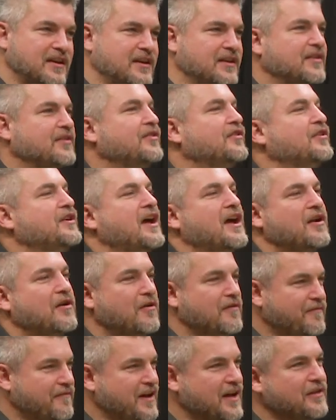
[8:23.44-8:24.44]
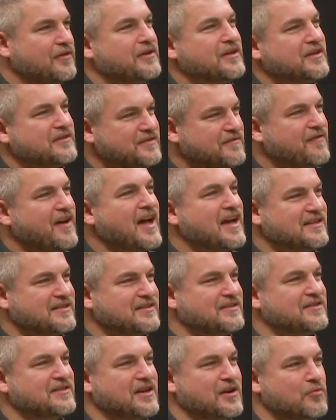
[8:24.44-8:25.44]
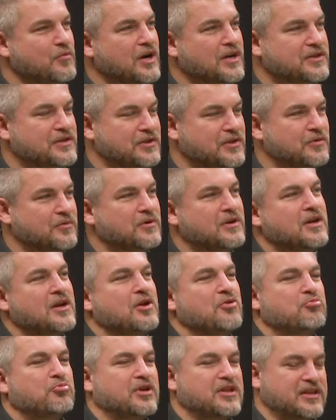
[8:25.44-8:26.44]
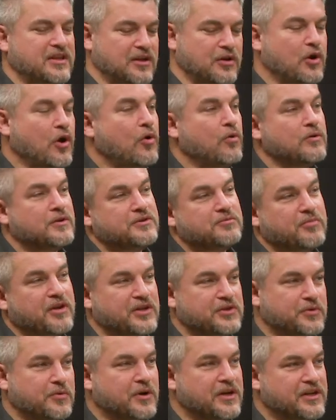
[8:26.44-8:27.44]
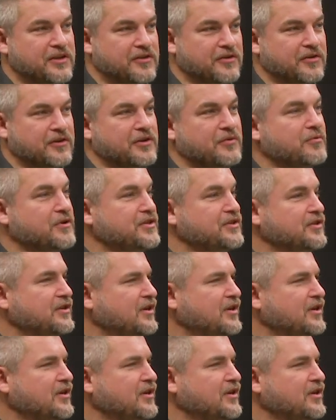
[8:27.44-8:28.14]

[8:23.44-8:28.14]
they're not all following as fast as they want to, but the goal is by 2030, which